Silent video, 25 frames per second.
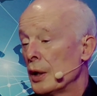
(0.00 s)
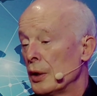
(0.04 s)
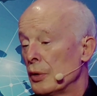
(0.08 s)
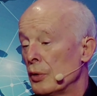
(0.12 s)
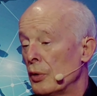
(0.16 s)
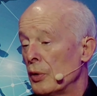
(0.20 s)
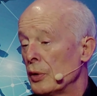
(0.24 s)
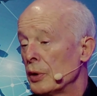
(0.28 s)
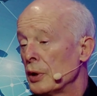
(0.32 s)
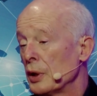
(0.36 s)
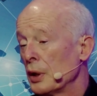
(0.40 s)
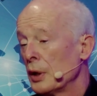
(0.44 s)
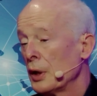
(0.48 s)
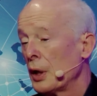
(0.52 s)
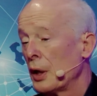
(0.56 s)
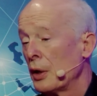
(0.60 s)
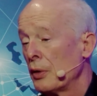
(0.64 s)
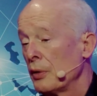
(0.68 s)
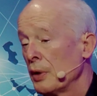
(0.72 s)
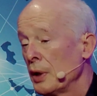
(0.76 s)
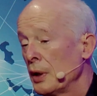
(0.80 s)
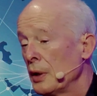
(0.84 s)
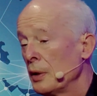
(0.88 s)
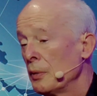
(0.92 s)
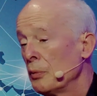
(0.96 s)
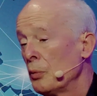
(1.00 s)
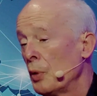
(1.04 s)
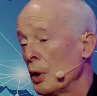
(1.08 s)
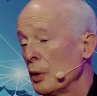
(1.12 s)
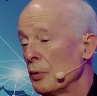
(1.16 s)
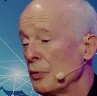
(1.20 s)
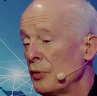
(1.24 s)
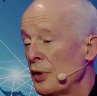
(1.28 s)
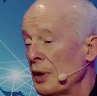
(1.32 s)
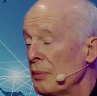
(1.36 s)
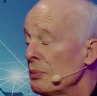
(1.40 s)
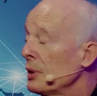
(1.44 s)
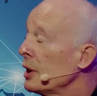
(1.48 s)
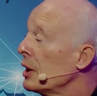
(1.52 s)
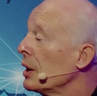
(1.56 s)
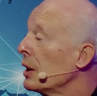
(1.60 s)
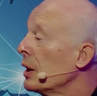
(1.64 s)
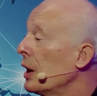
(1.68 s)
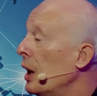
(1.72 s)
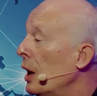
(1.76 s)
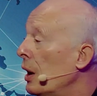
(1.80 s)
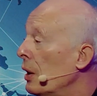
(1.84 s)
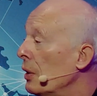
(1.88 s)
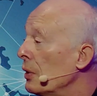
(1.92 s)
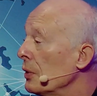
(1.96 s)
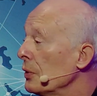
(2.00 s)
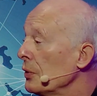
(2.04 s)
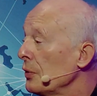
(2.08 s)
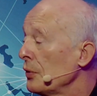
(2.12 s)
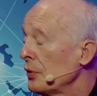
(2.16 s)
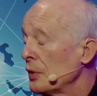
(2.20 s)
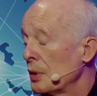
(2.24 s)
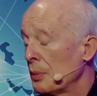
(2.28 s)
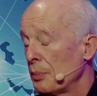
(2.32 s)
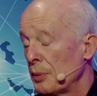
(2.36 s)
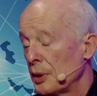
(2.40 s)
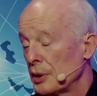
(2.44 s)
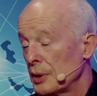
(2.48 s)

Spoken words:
an ordinary one-family house,